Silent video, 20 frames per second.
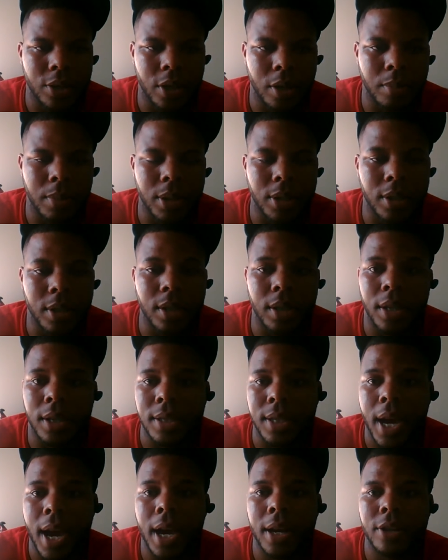Jimmy
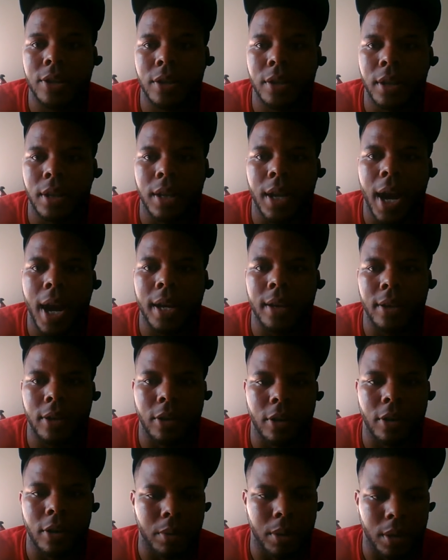G is actually not
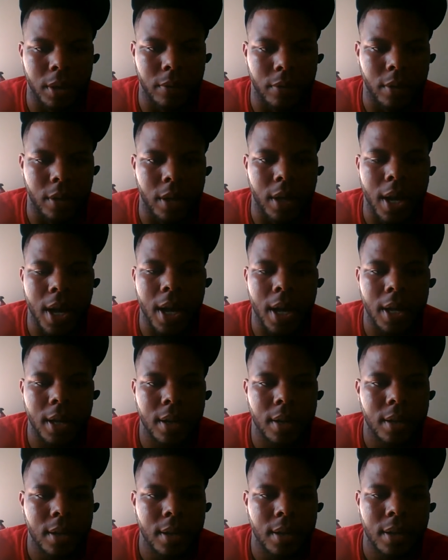good, believe it or
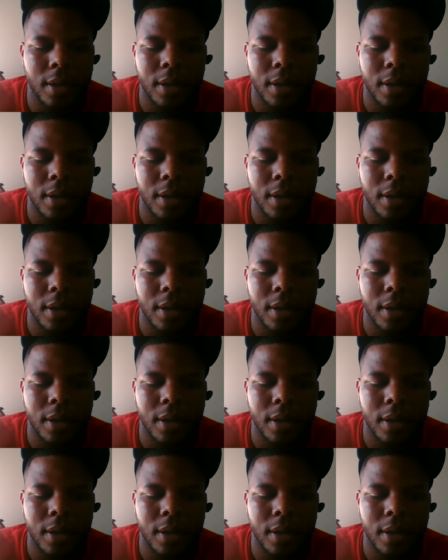not.